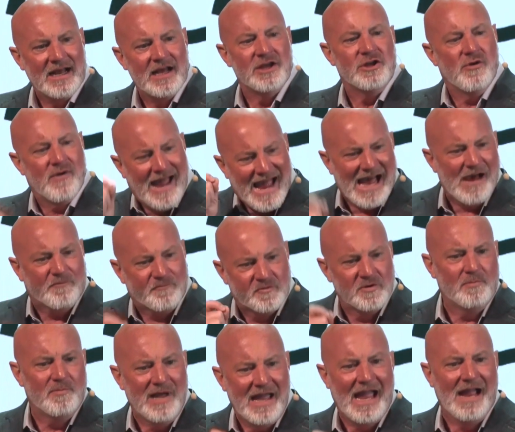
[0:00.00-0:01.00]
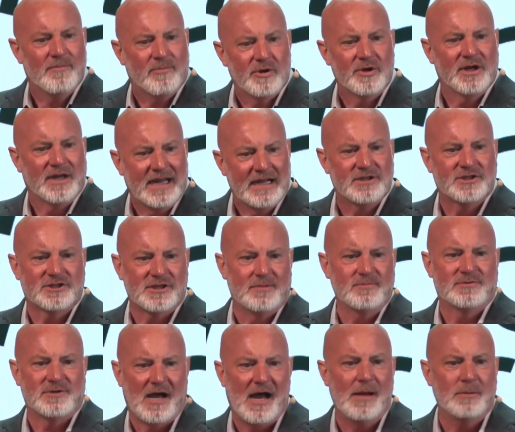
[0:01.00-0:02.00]
You have to be able to get
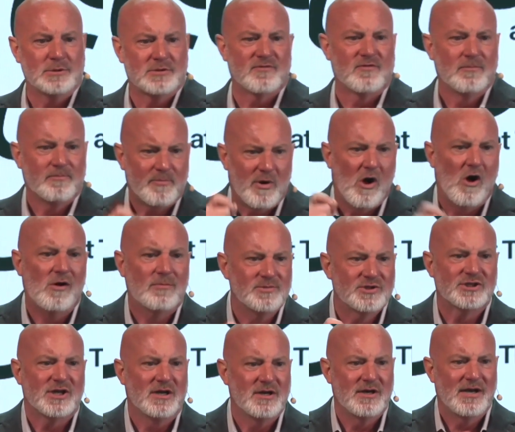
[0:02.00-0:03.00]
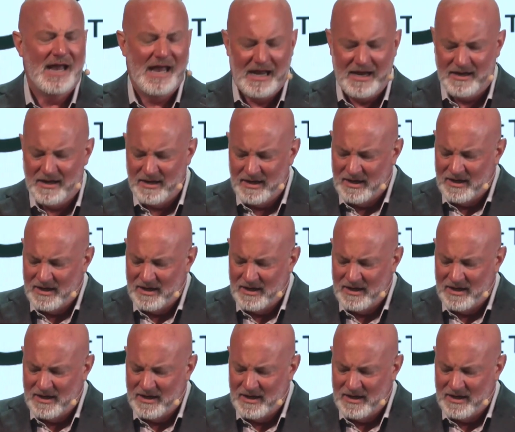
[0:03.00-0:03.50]
sometimes from Palm Sunday